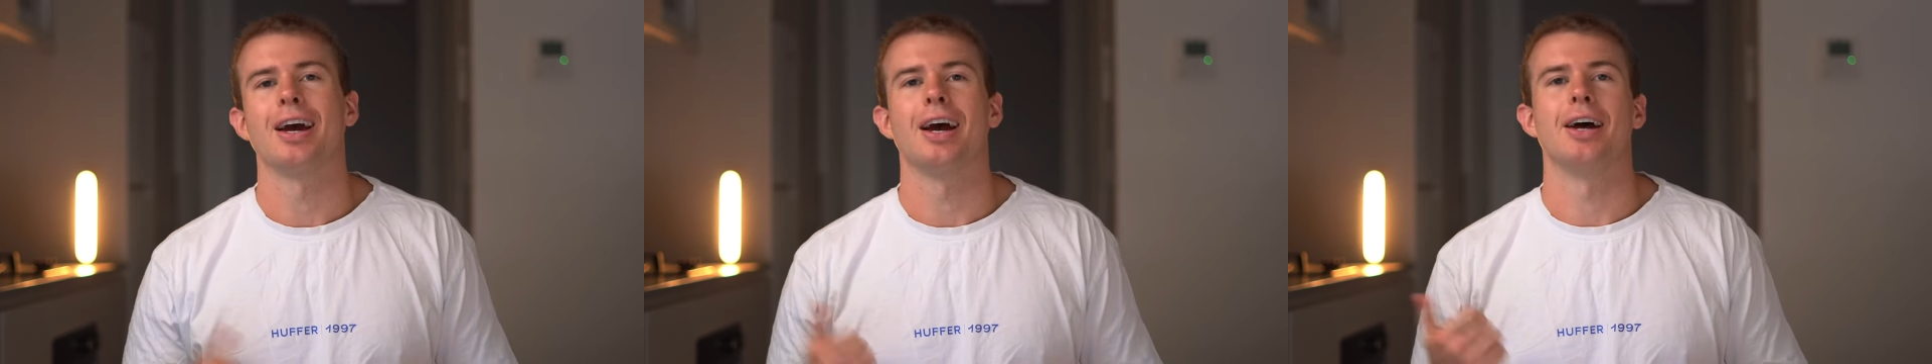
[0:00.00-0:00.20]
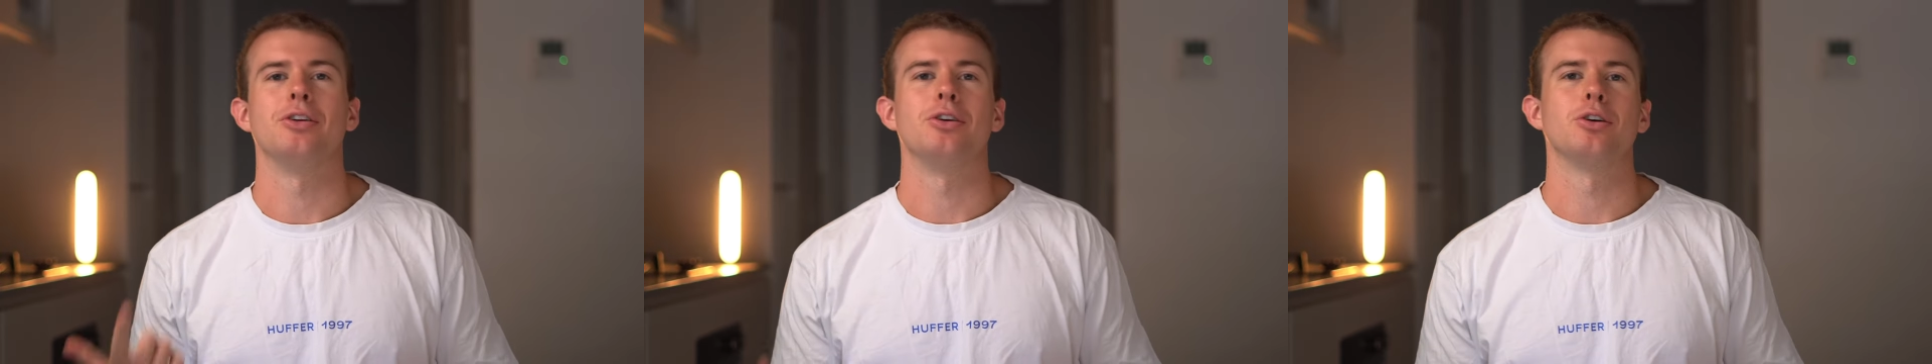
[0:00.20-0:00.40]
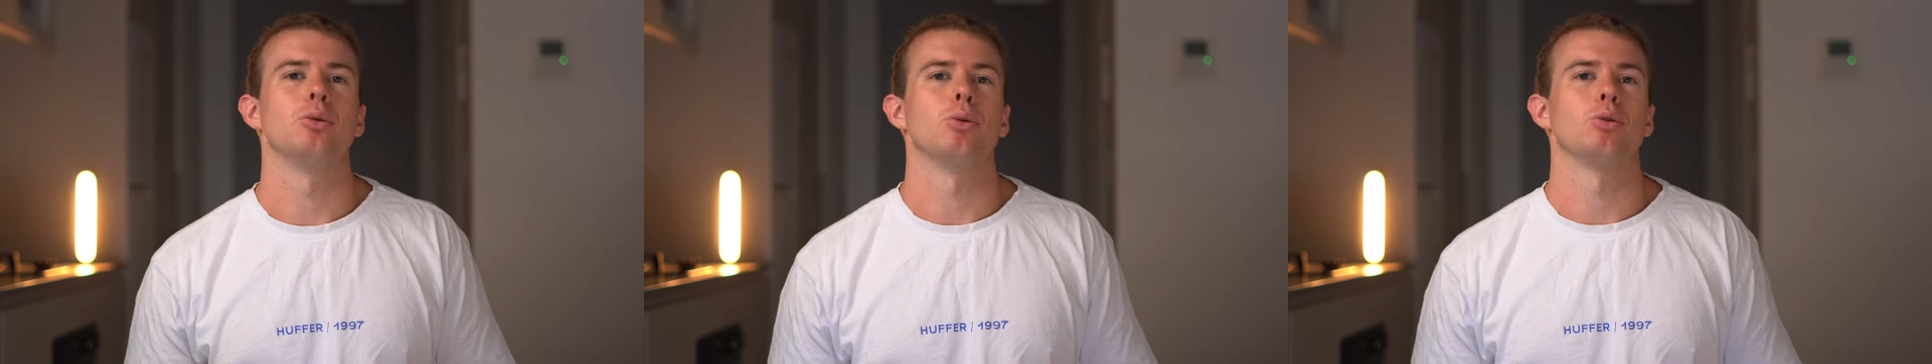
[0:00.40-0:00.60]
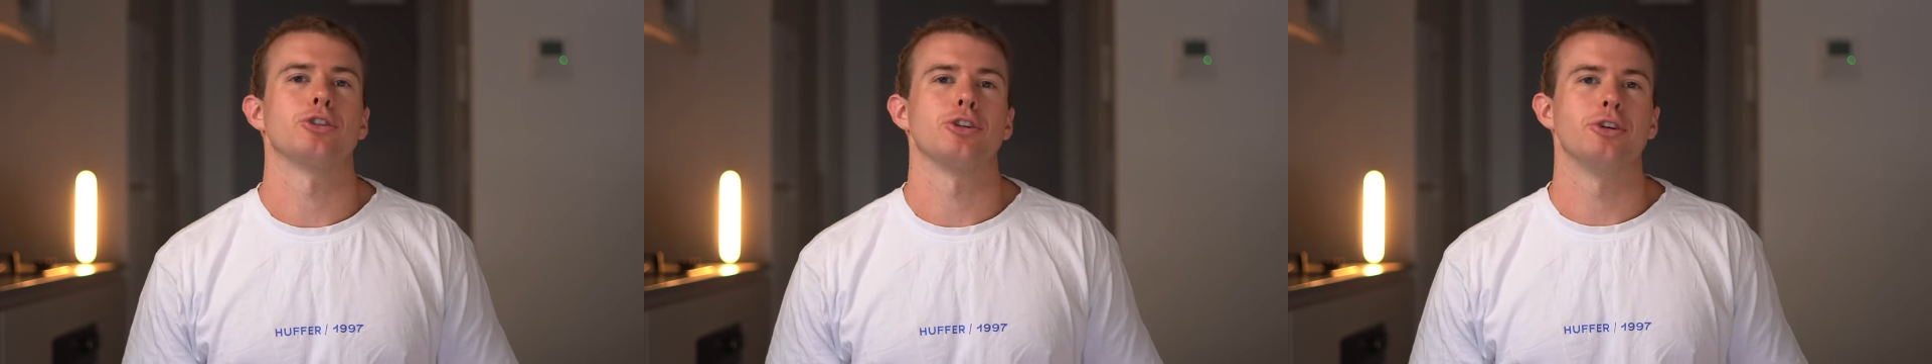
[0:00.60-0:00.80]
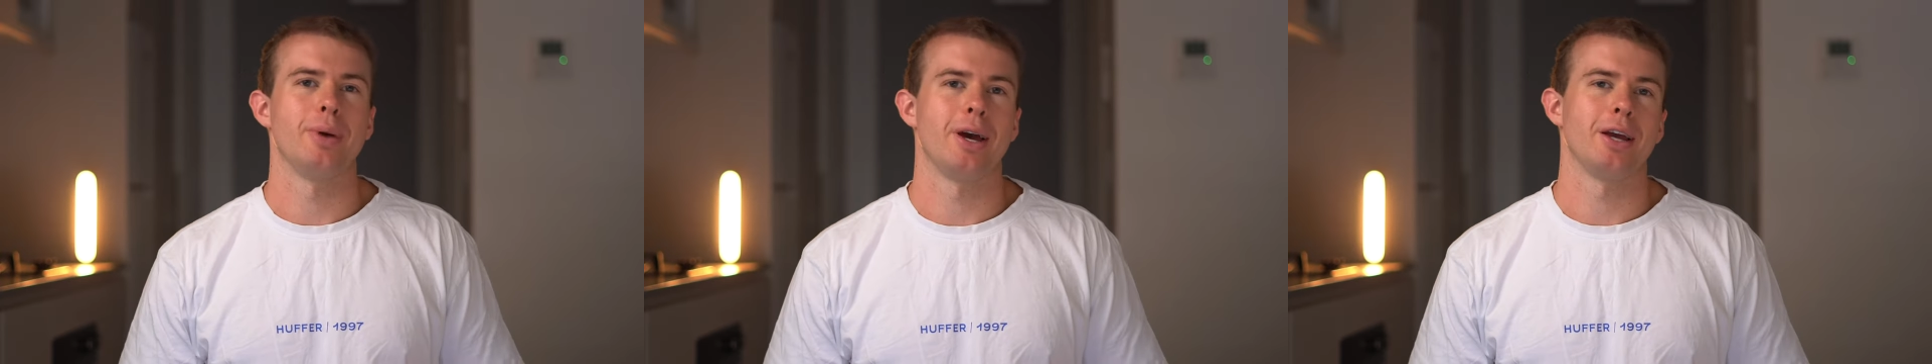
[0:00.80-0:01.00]
and you can
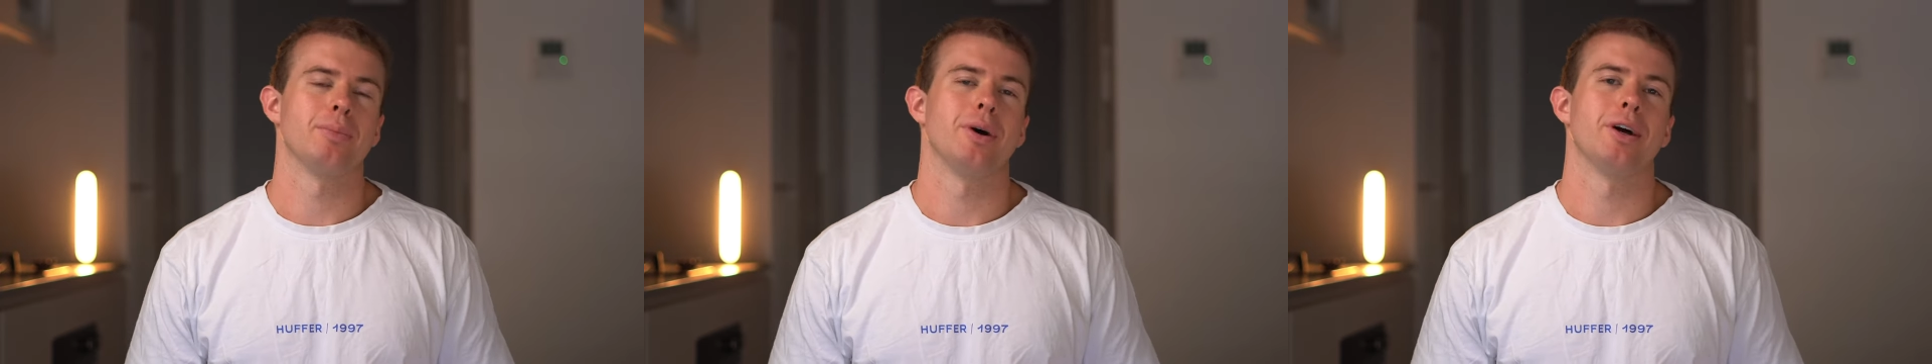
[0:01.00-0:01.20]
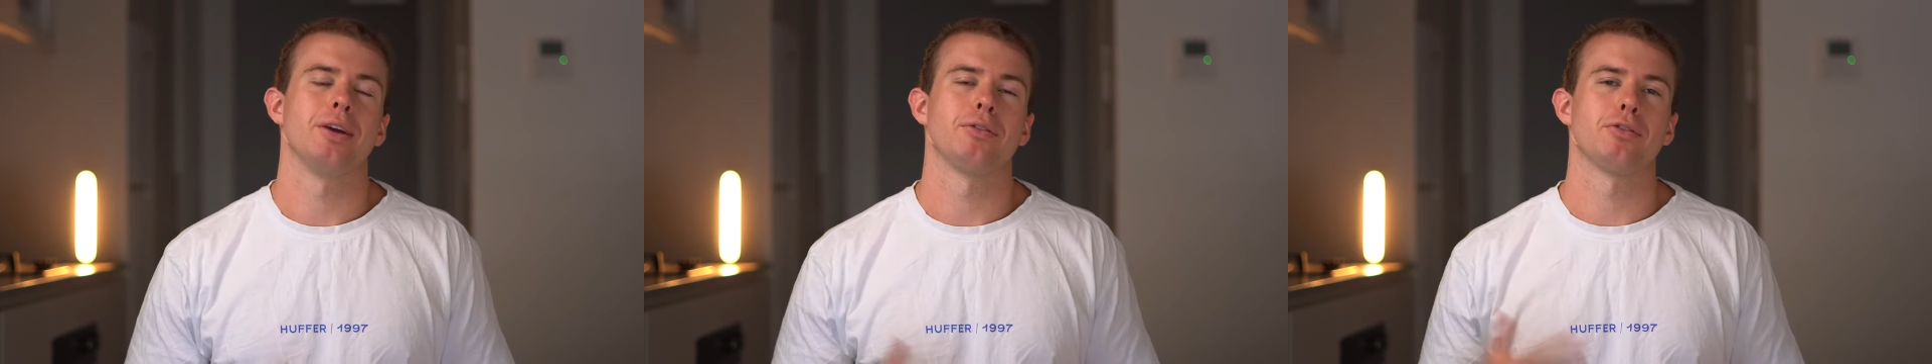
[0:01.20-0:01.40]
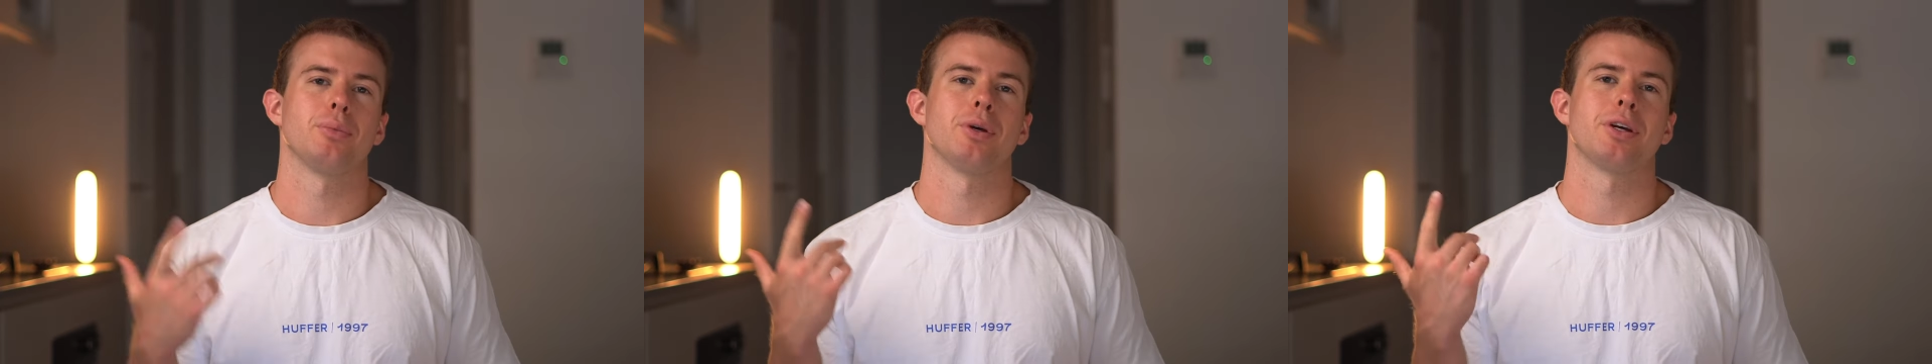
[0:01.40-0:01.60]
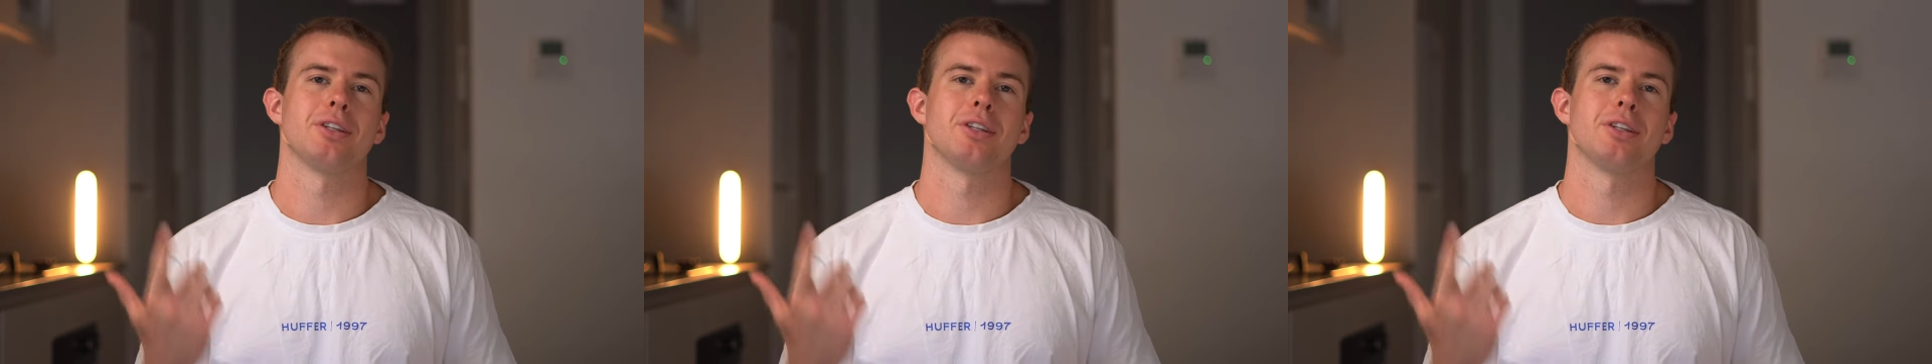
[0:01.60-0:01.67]
also make money from the